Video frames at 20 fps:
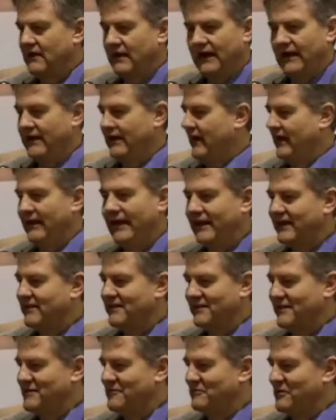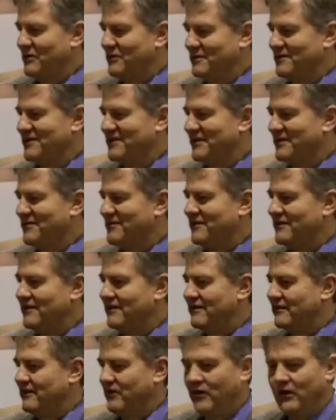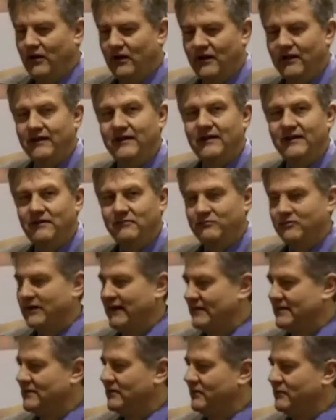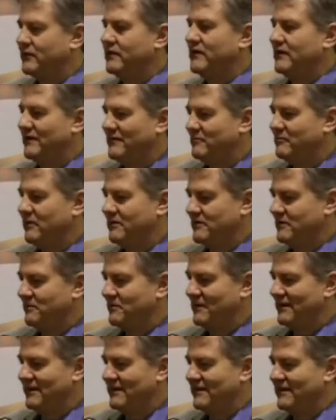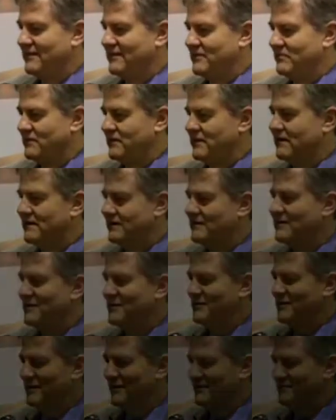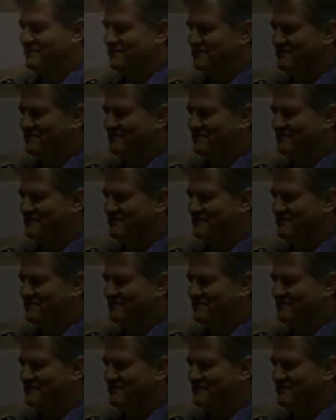I like that the most, you know, all the breadth of possibilities with this tool.